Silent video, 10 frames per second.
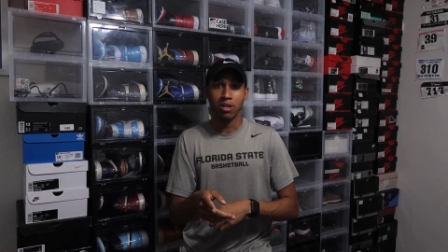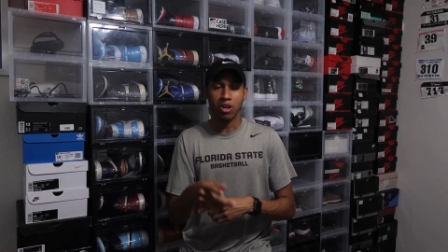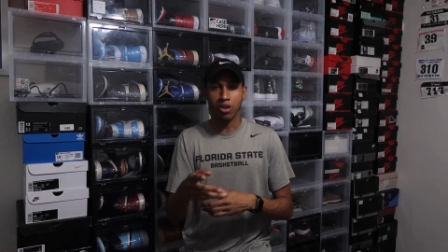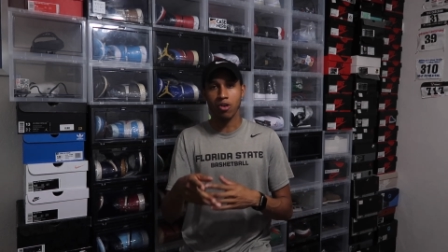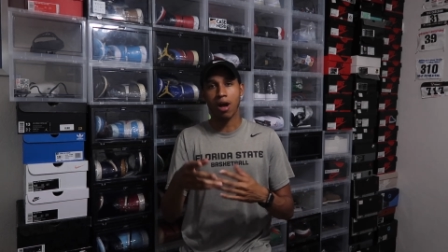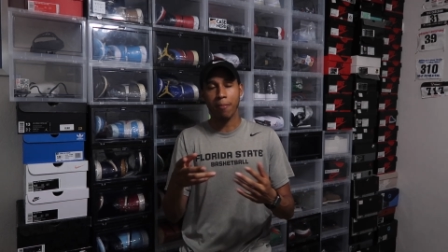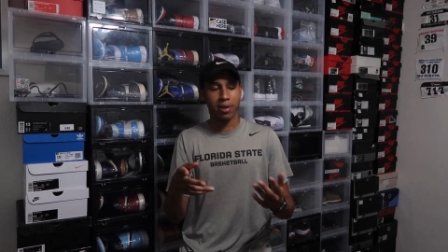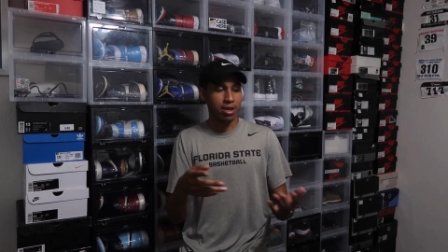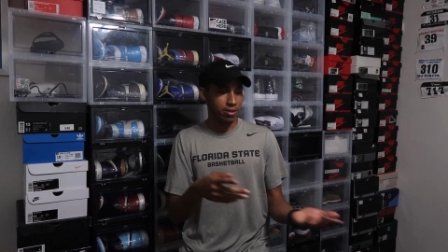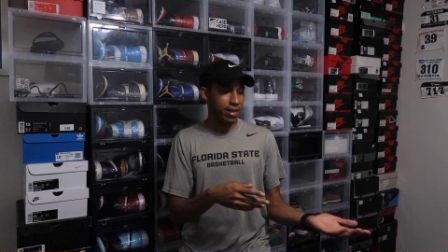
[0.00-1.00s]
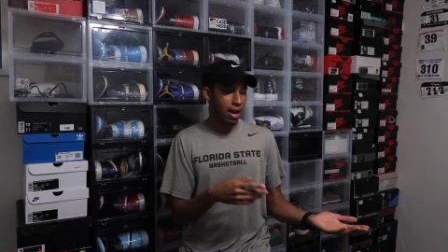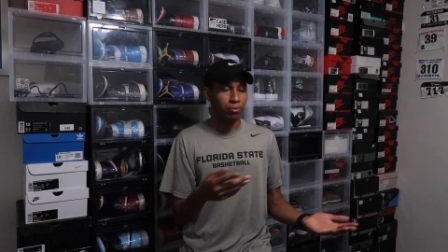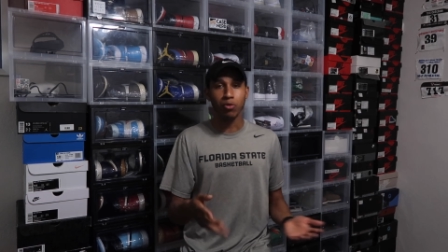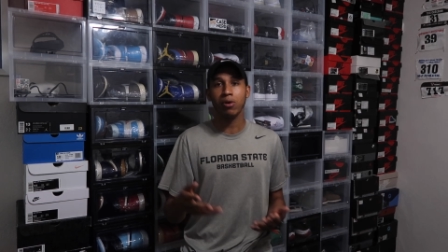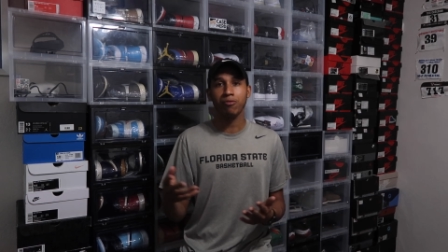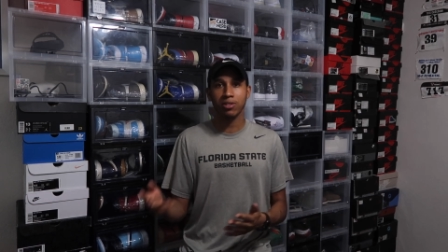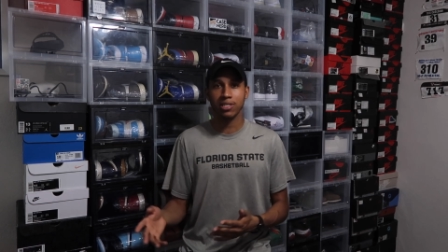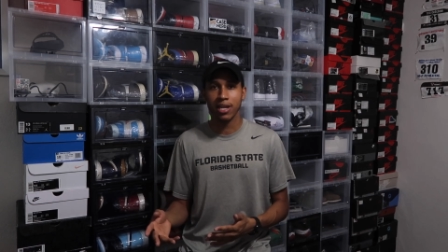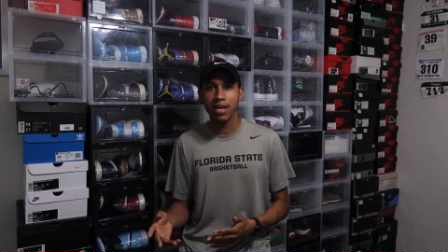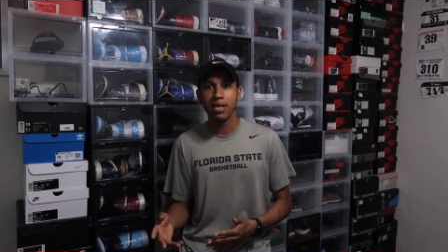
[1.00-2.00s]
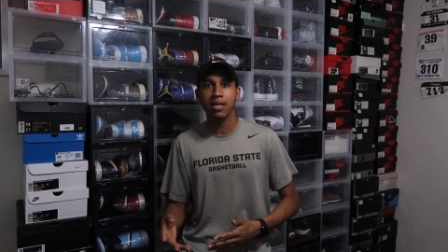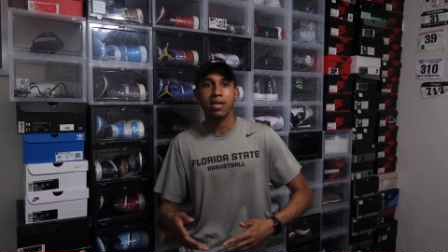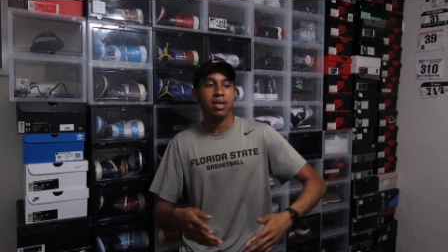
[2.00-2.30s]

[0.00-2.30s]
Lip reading: You know, I mean, that I'm doing for today.